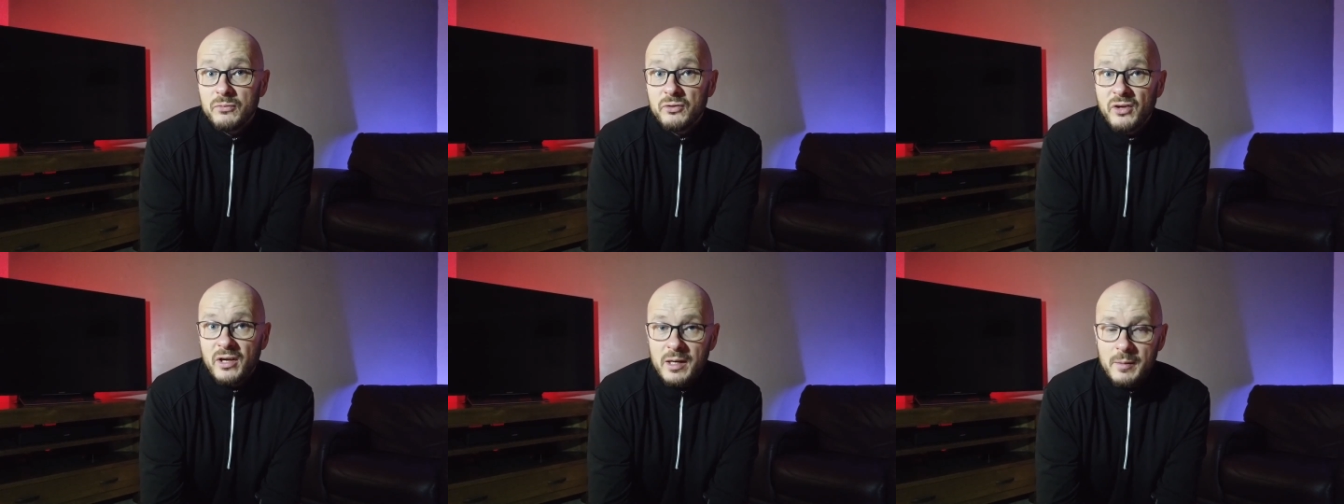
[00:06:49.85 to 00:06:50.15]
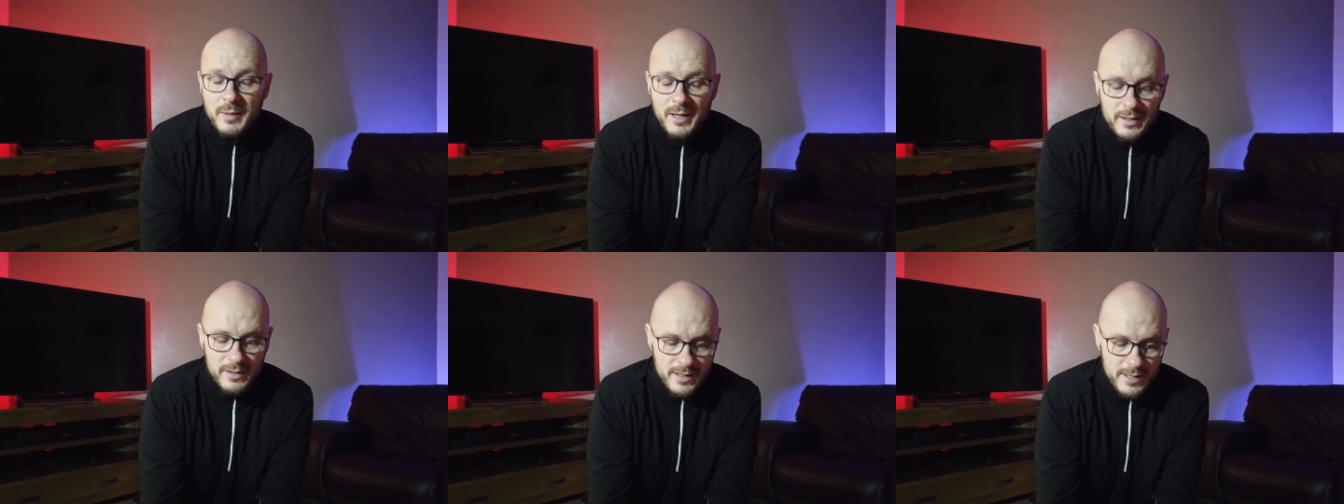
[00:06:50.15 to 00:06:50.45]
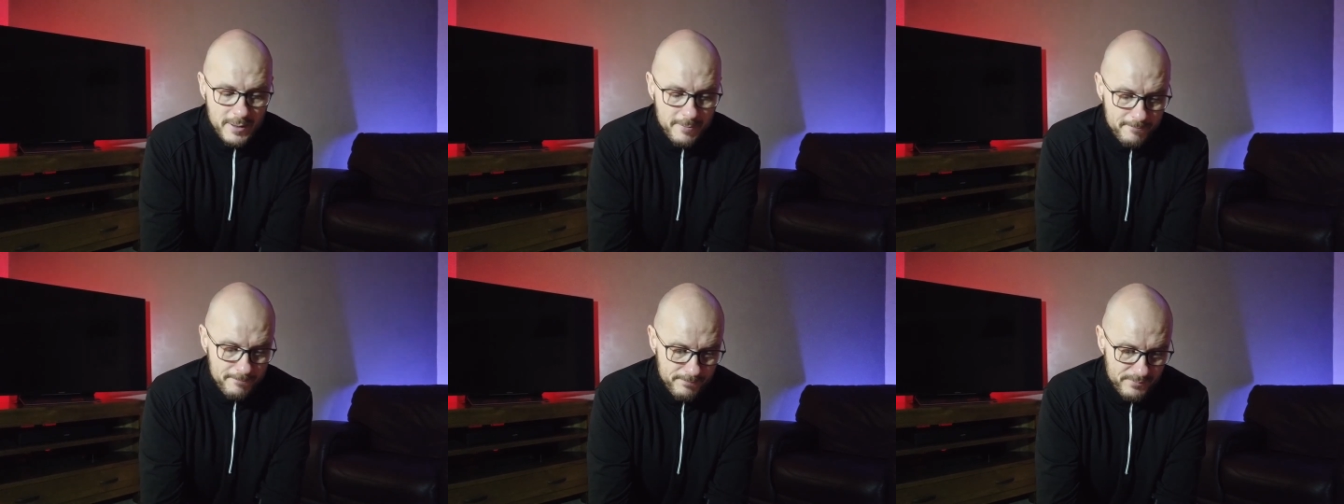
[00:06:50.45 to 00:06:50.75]
chat about
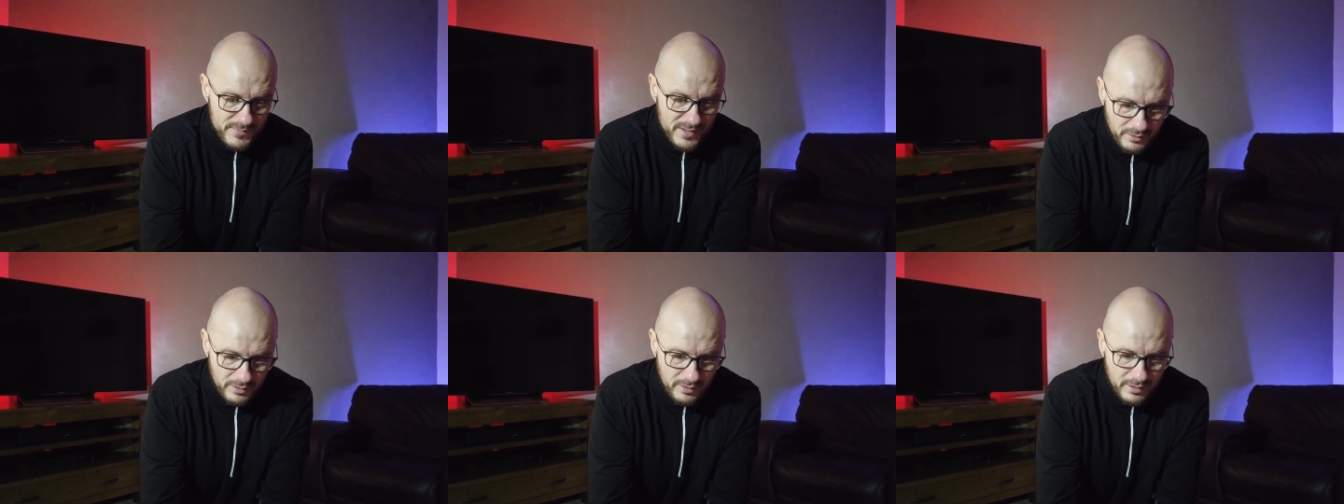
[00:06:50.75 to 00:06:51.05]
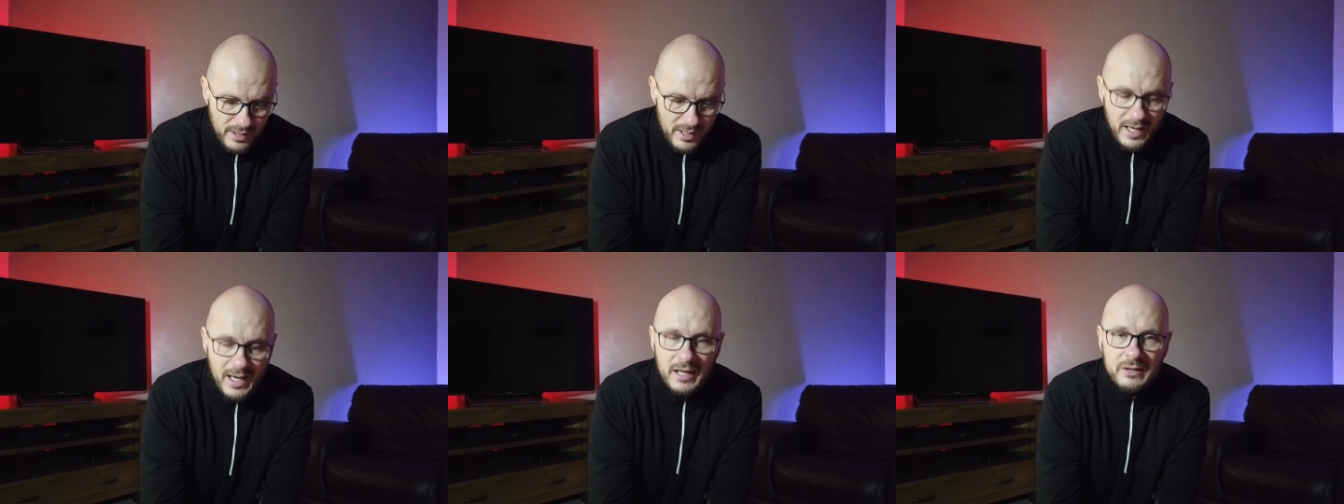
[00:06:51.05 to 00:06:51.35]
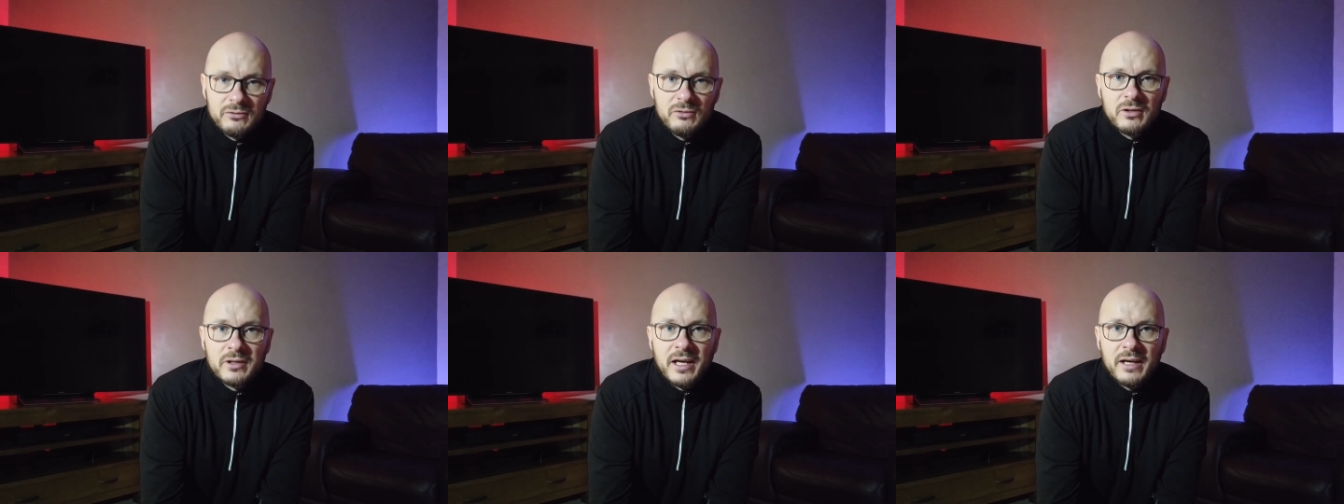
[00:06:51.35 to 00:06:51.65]
that.
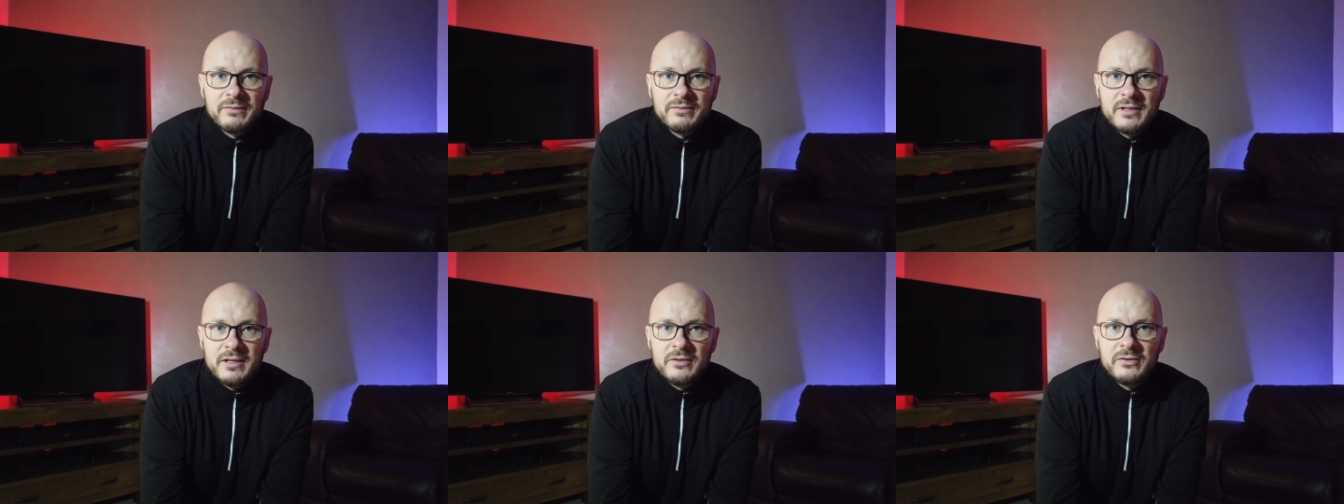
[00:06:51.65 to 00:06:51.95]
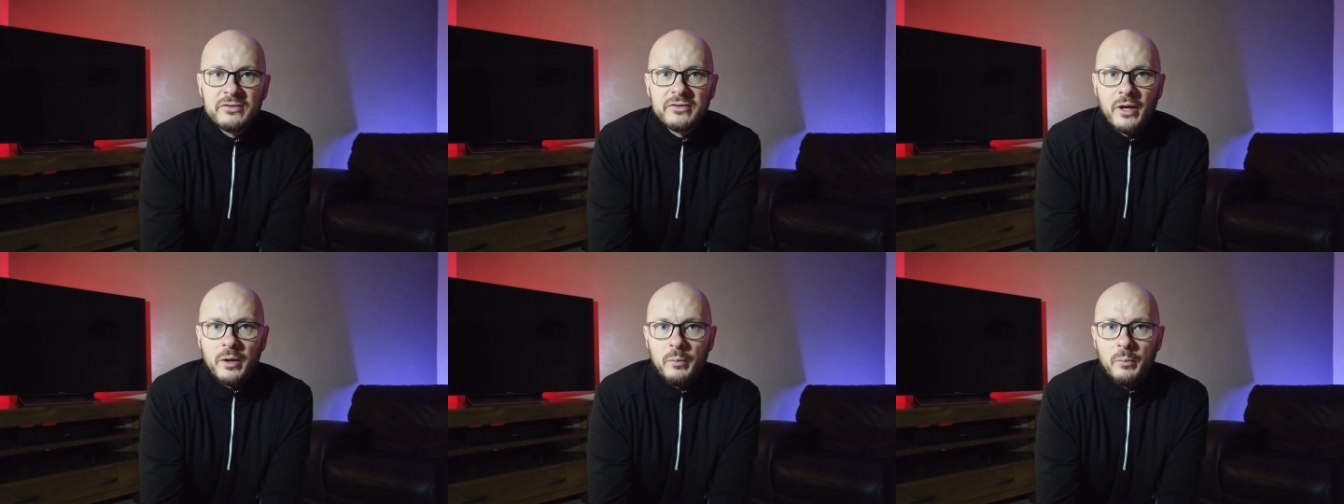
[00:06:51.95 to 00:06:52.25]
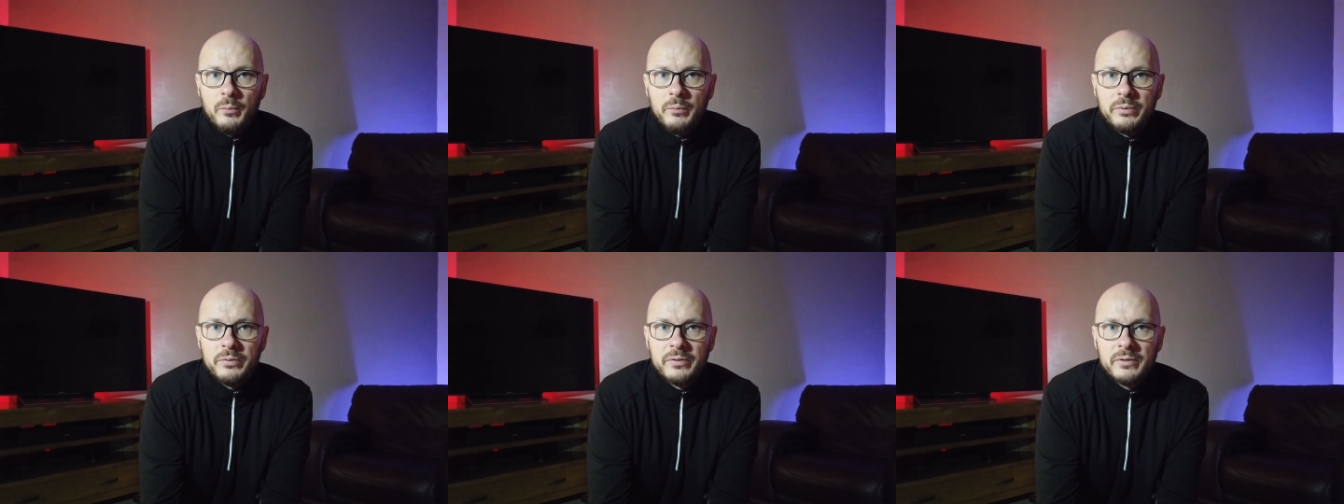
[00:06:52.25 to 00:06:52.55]
How to look after your
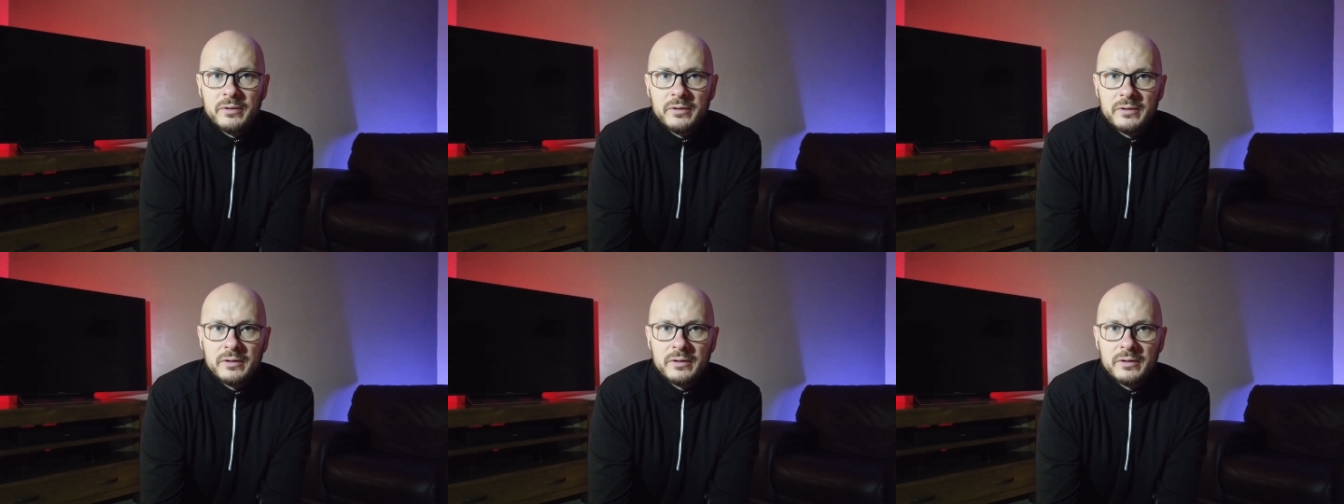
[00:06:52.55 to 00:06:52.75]
stump.